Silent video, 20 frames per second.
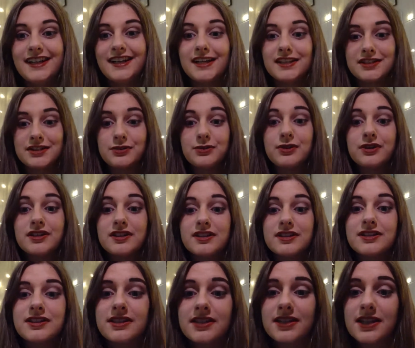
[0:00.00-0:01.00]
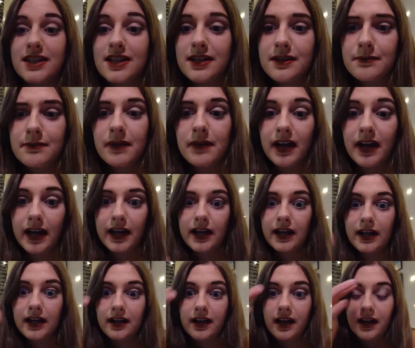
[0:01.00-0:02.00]
As you can see,
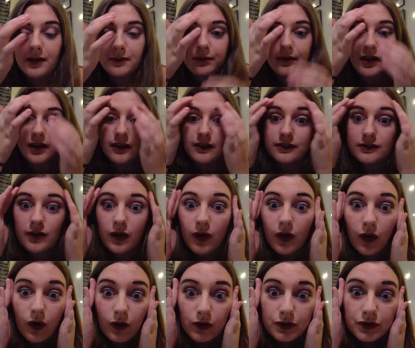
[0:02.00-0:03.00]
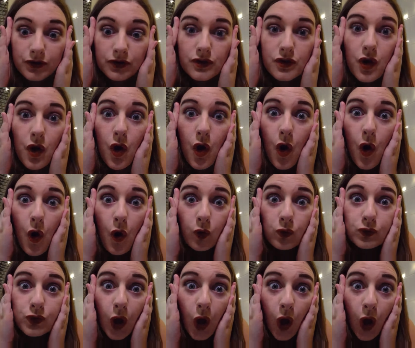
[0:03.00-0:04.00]
my eyebrows are so
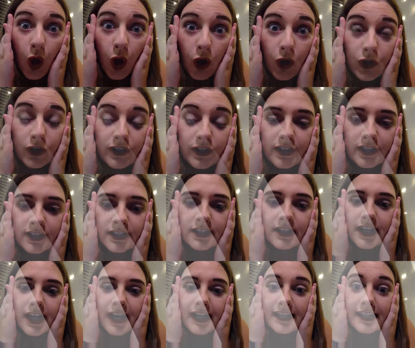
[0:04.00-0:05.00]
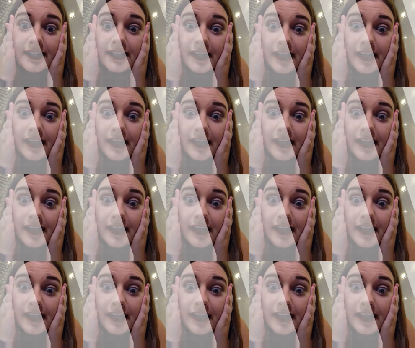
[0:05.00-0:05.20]
dark. I did